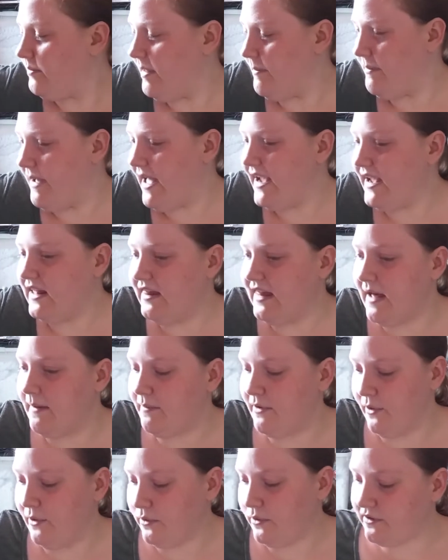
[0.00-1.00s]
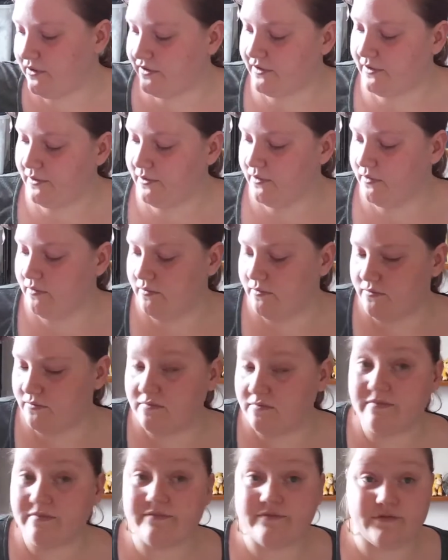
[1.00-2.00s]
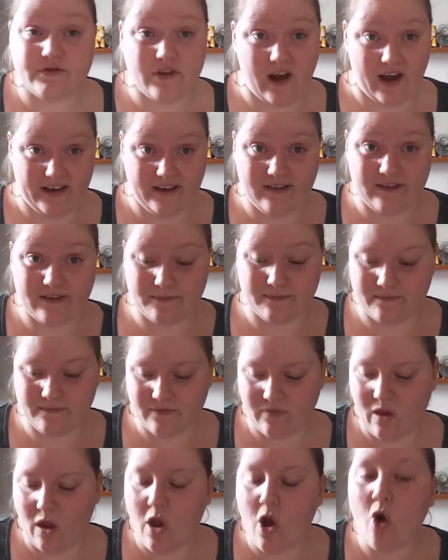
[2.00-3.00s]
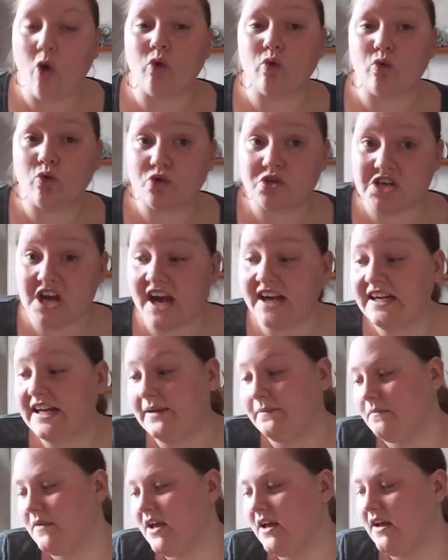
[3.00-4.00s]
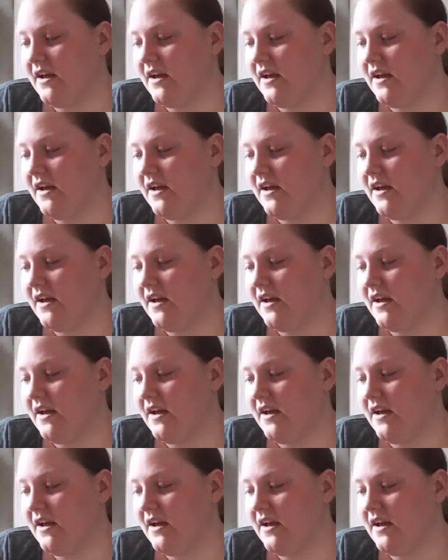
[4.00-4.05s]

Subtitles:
then back in that box. Right, all shiny.